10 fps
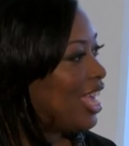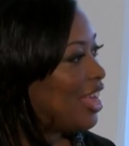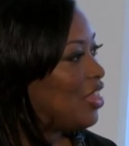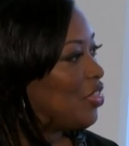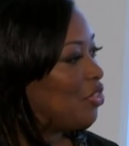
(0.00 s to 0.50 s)

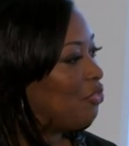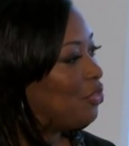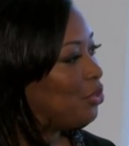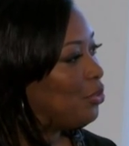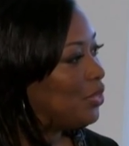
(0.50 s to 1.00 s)
and the
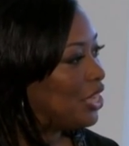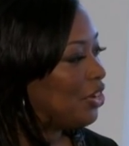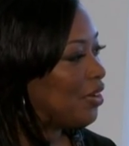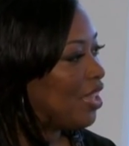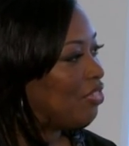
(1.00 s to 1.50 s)
foods
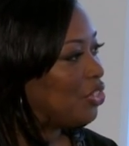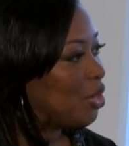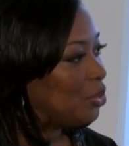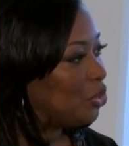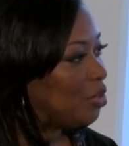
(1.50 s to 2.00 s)
here at the
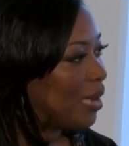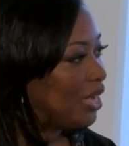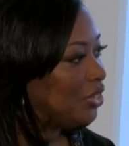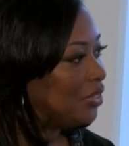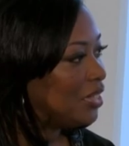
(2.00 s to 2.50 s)
DoubleTree by
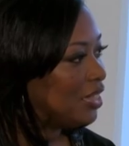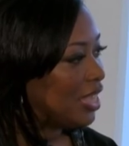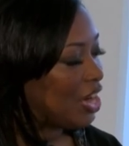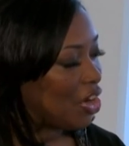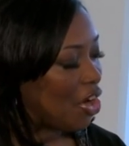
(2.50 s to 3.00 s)
Hilton
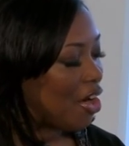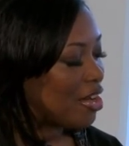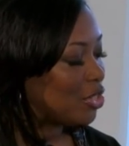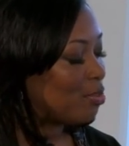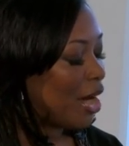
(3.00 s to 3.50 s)
that are
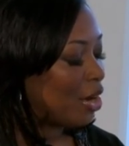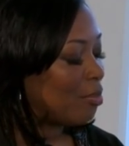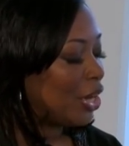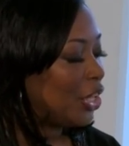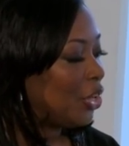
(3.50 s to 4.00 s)
inspired
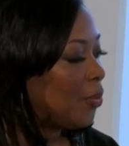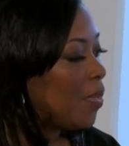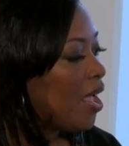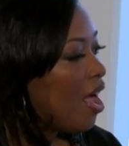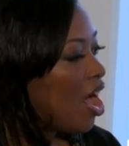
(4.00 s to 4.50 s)
by you.
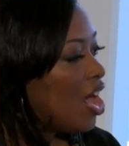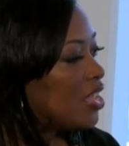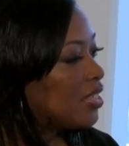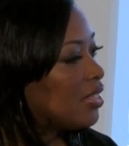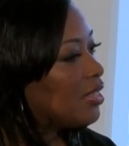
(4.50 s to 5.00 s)

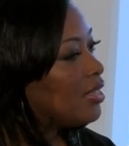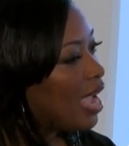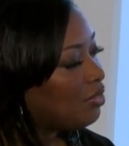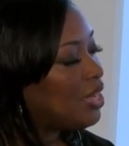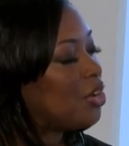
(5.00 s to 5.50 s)

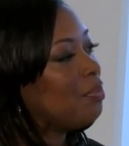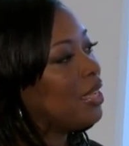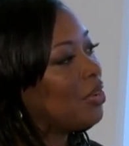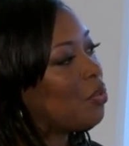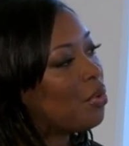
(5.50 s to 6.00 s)
Now tell
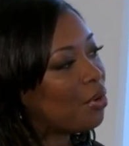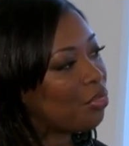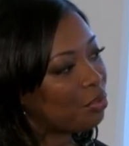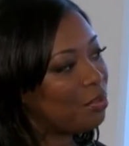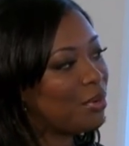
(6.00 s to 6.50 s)
me, what are
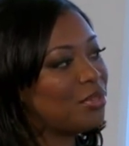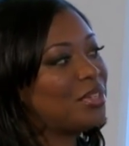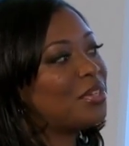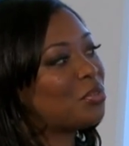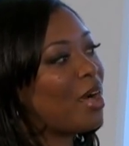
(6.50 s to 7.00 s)
3 words
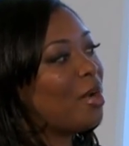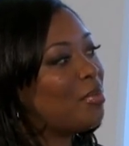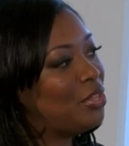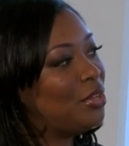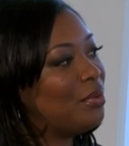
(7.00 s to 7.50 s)
that describe
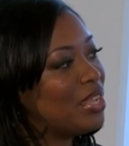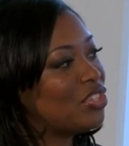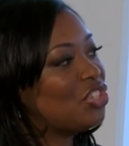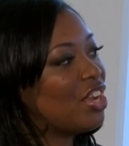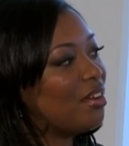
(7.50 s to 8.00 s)
you
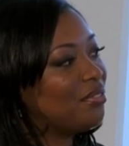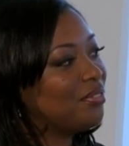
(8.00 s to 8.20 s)
as a chef?